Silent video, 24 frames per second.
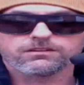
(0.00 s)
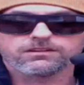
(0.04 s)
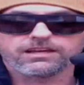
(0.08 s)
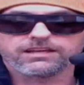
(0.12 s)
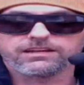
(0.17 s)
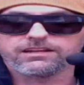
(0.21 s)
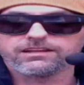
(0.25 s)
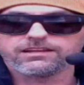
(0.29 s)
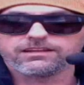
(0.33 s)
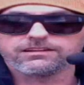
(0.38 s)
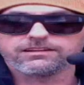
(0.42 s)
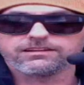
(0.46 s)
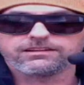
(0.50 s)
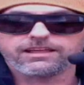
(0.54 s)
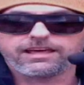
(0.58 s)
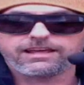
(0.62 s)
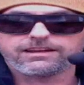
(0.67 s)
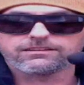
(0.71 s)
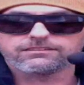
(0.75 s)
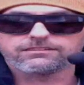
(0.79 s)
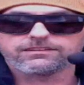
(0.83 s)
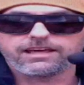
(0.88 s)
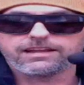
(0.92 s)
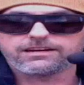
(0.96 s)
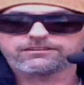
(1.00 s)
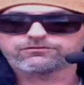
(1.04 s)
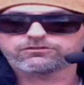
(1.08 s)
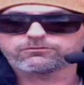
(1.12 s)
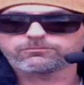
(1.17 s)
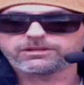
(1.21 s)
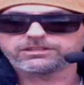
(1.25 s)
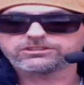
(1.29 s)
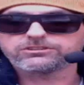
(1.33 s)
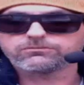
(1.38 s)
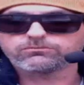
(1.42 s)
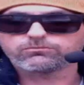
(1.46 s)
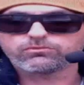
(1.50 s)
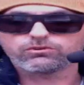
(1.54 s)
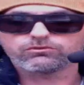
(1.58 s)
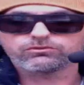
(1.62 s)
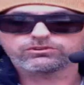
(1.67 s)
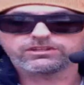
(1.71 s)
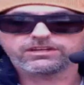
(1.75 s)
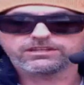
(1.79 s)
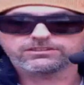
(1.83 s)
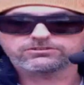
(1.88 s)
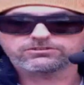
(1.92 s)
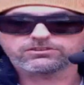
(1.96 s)
And that information
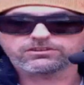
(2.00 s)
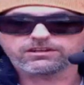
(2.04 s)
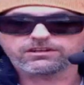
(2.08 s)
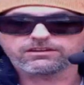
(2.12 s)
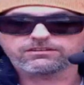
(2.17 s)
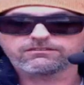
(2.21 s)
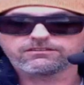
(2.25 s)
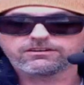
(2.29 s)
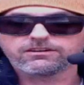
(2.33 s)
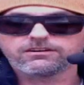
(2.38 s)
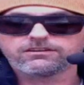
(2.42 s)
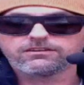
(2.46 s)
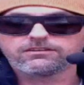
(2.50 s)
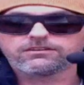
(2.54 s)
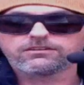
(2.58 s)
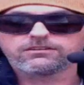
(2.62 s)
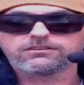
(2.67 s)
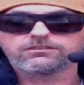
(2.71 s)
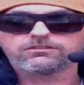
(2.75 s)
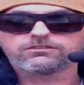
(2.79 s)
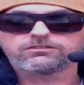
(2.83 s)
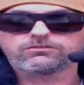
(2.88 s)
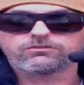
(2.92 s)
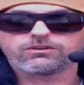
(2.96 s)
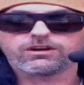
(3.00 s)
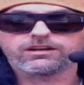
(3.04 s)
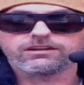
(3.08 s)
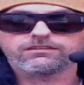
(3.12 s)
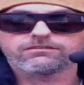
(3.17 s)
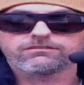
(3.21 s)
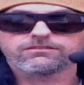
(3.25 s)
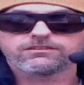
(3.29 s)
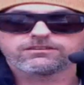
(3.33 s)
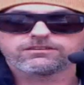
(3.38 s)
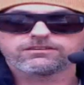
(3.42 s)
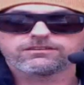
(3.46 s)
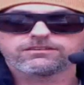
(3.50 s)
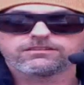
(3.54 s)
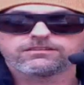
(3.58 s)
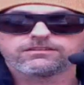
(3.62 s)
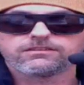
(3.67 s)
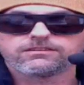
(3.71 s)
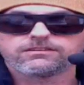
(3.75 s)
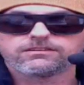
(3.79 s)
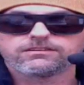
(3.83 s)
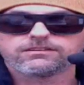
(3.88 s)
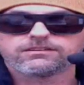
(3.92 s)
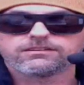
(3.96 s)
broke yesterday, right?
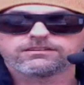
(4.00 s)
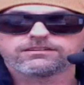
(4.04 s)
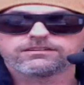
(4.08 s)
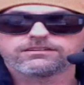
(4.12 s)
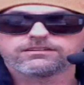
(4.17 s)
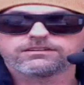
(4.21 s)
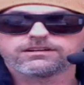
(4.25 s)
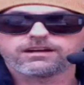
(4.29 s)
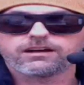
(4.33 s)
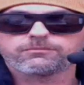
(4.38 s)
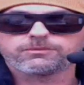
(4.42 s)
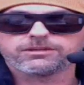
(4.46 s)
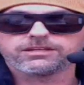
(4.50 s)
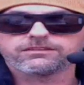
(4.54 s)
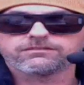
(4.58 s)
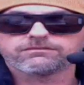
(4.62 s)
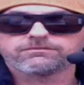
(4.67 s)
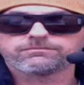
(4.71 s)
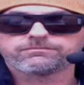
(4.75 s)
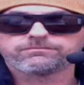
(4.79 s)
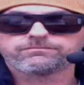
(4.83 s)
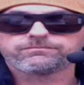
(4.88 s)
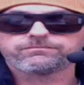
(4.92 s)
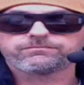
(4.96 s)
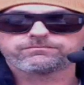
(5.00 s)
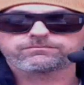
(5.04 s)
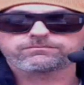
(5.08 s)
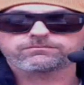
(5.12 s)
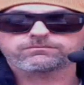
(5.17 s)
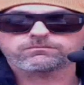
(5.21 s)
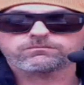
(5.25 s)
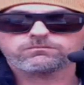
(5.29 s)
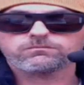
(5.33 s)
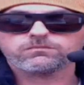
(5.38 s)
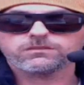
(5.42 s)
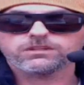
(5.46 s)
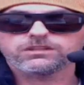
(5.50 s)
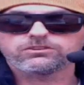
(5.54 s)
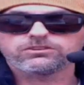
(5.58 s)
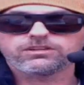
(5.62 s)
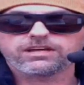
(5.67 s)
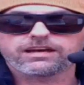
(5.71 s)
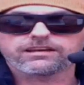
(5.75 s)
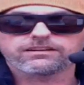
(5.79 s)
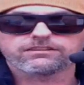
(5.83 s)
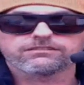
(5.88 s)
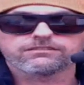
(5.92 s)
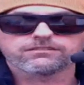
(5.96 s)
I mean, you
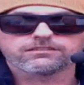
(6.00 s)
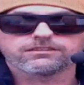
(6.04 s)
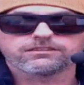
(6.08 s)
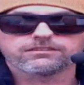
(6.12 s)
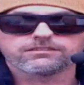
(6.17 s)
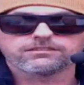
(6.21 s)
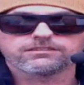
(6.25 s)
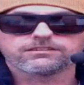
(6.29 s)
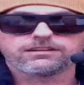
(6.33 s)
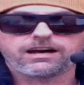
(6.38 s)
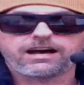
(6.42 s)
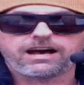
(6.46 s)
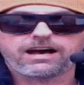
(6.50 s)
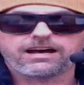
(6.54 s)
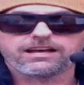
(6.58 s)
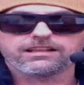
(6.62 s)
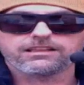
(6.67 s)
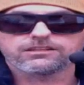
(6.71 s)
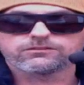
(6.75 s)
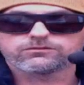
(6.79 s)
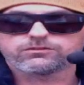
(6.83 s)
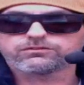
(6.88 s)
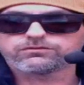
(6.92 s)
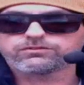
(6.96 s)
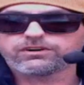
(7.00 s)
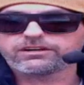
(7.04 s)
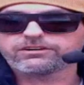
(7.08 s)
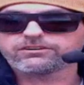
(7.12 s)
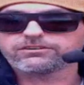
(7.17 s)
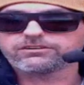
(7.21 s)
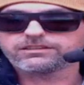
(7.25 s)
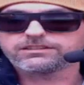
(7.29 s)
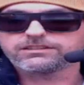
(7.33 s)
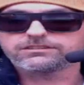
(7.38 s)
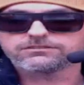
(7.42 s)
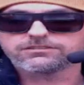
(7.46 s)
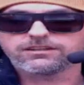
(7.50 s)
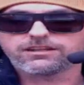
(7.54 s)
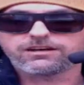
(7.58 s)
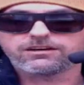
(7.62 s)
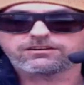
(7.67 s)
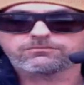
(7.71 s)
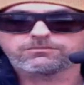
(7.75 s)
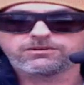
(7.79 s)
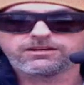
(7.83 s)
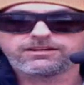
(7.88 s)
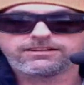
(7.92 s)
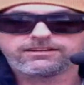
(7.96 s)
got a high-level fighter in
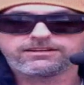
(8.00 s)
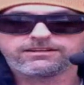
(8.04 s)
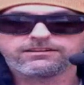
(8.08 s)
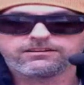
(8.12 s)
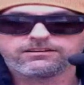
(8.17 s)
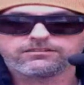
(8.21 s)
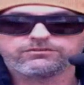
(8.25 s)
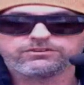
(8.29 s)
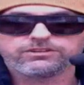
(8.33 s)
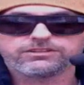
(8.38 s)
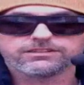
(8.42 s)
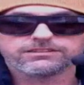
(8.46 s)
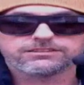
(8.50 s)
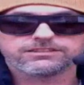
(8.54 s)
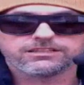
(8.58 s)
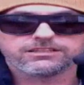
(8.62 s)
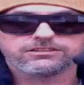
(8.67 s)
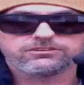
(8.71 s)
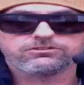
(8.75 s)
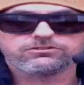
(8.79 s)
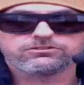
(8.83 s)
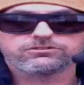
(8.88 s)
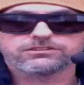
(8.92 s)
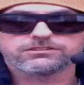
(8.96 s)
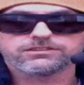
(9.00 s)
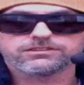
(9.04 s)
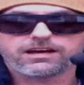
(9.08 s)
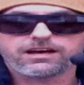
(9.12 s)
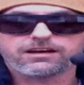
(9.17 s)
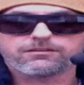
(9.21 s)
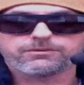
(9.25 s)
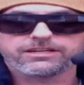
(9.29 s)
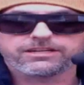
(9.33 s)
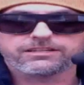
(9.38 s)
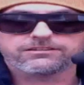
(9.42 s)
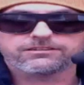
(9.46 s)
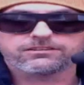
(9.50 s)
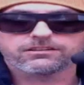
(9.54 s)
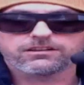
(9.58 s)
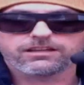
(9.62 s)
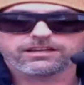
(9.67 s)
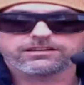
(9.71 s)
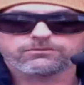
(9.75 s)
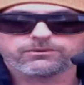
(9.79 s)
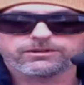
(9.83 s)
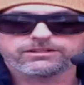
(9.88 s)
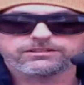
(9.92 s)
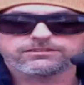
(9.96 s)
Islam. If he continues to dominate the
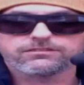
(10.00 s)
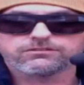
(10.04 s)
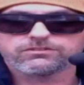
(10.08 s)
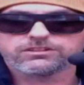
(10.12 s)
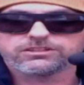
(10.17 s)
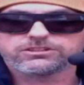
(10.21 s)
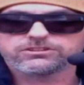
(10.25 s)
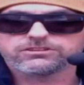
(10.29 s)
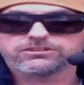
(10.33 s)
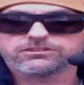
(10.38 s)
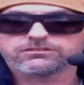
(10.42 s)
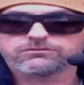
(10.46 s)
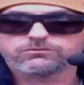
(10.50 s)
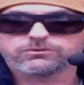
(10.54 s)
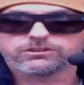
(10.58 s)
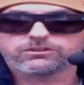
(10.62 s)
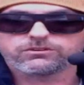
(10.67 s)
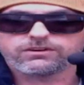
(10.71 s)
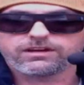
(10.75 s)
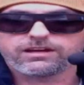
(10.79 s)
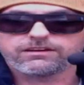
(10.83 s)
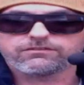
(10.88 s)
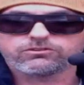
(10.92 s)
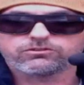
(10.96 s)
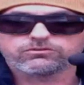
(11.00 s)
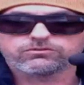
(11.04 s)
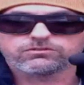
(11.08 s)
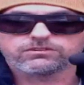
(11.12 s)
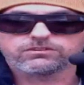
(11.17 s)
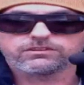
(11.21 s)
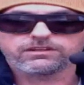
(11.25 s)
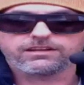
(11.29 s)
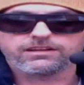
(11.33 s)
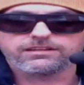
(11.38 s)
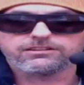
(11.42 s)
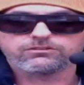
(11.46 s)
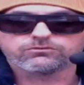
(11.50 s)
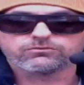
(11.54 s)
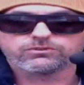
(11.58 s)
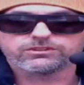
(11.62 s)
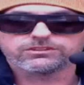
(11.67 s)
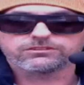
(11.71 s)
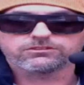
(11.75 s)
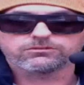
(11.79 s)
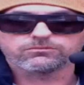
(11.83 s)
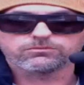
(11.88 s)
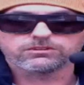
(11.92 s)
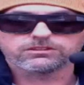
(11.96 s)
lightweight division, we don't have any
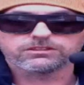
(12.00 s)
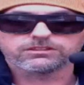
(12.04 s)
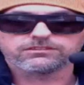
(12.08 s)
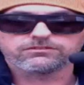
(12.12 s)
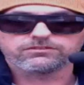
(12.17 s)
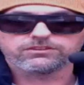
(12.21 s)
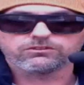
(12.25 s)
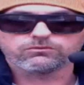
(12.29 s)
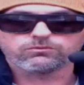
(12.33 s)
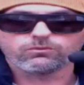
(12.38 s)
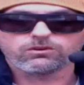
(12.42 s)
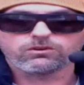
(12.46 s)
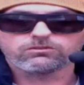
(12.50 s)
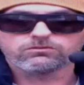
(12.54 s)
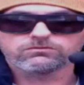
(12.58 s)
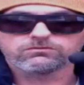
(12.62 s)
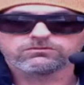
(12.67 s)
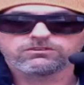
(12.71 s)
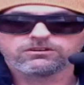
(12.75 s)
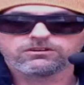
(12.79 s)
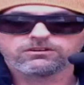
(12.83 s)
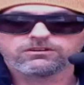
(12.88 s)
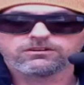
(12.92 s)
reason to believe he won't,